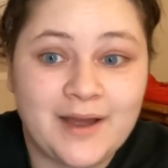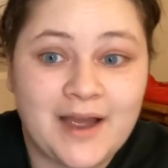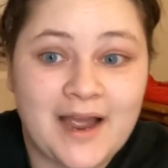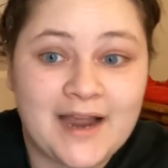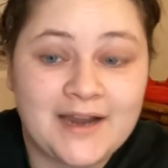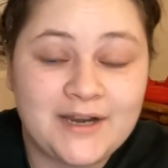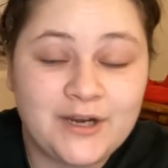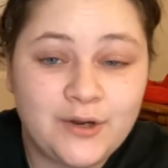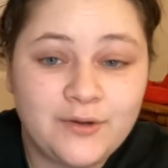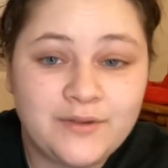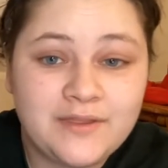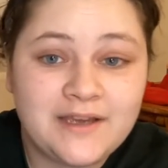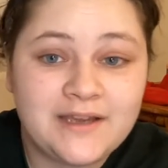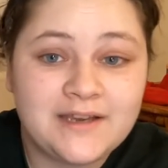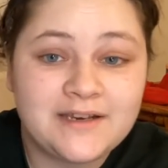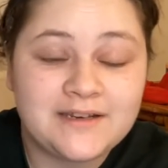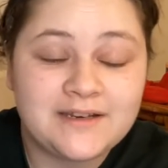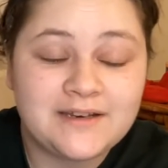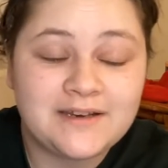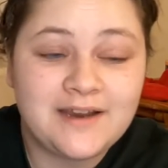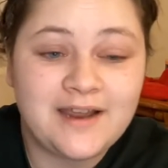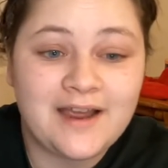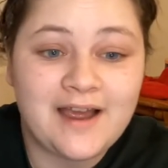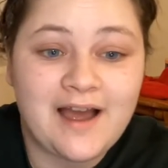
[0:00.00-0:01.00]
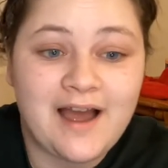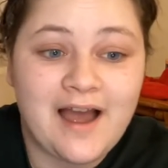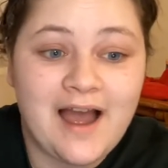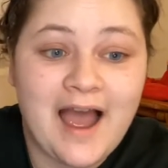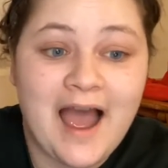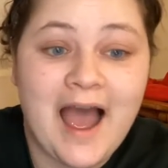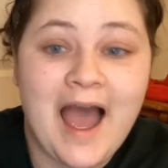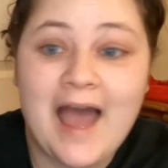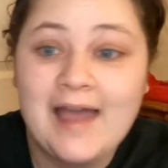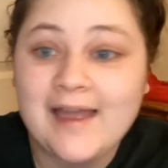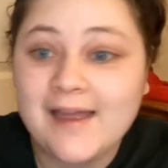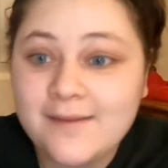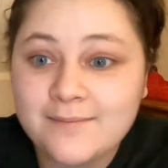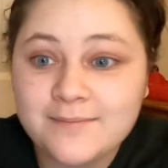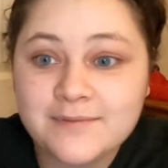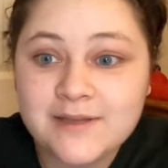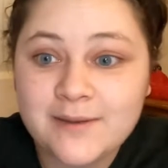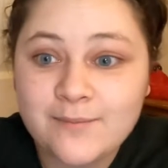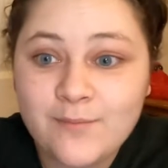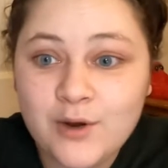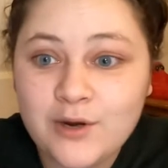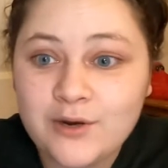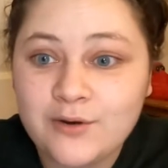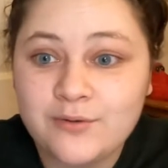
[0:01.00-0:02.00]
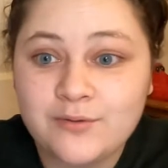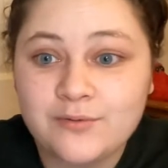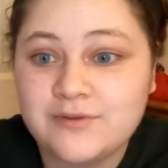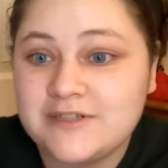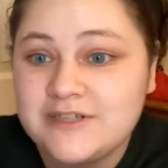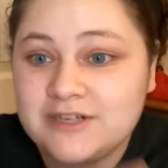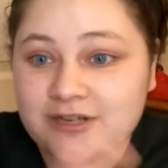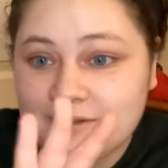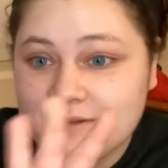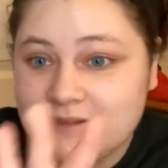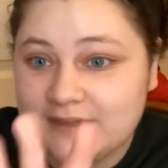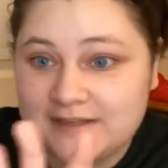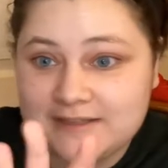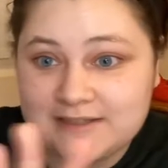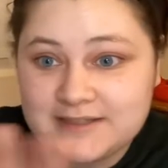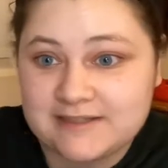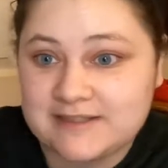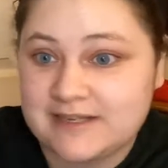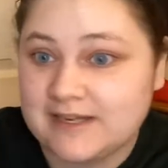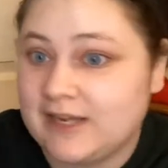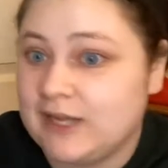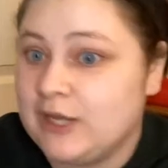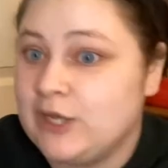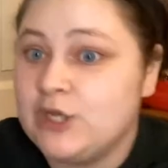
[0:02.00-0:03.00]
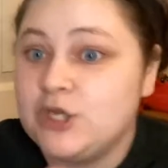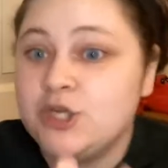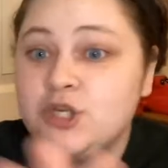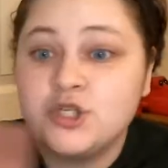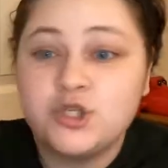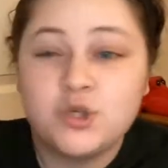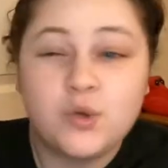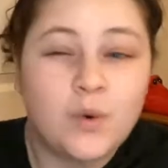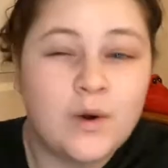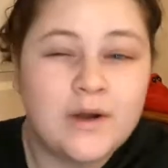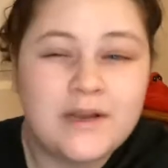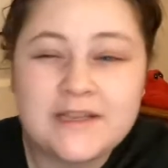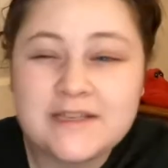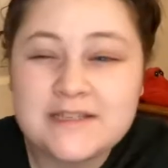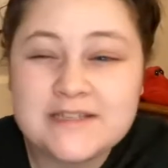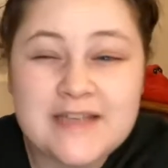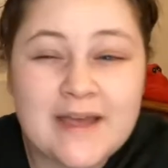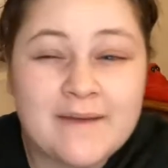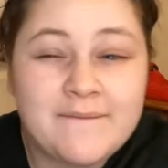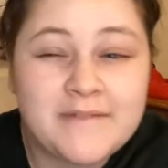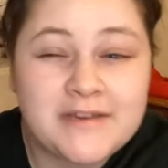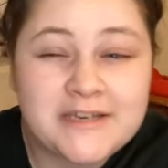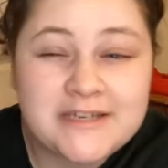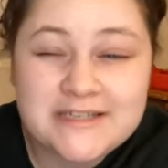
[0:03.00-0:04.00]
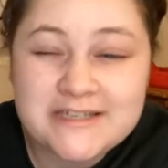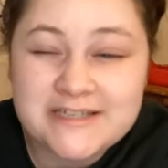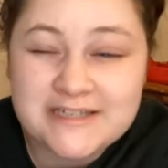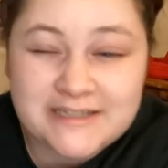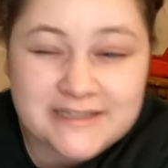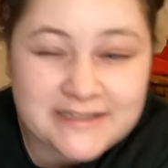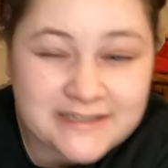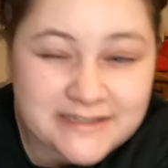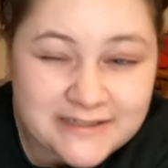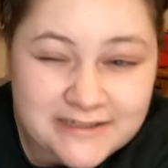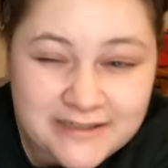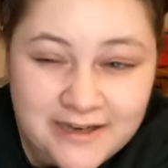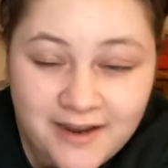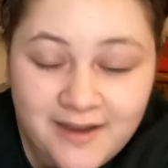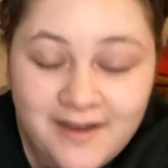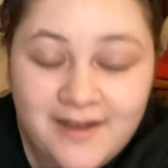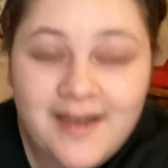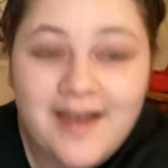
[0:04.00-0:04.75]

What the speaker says: I know that I am someone who still thinks it's like 2017,